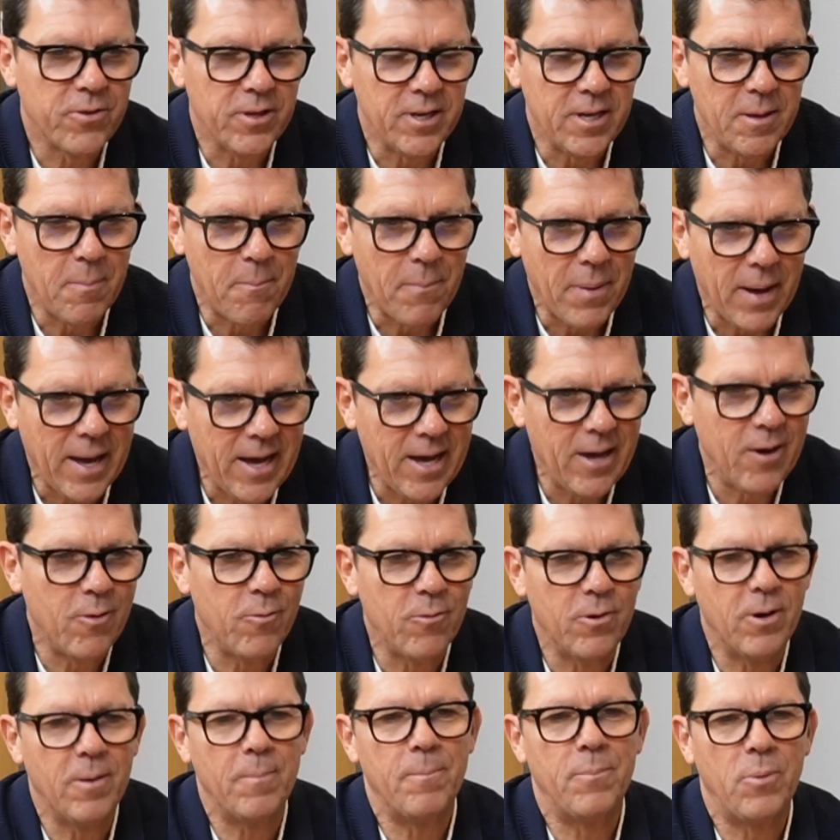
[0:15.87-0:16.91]
the
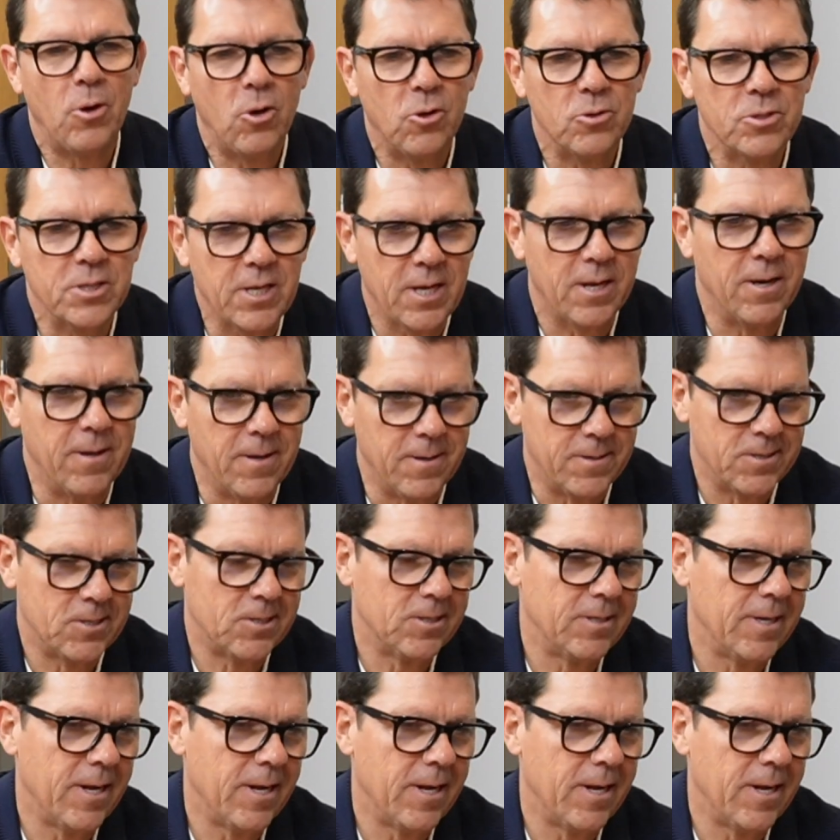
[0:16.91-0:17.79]
Power Up podcast.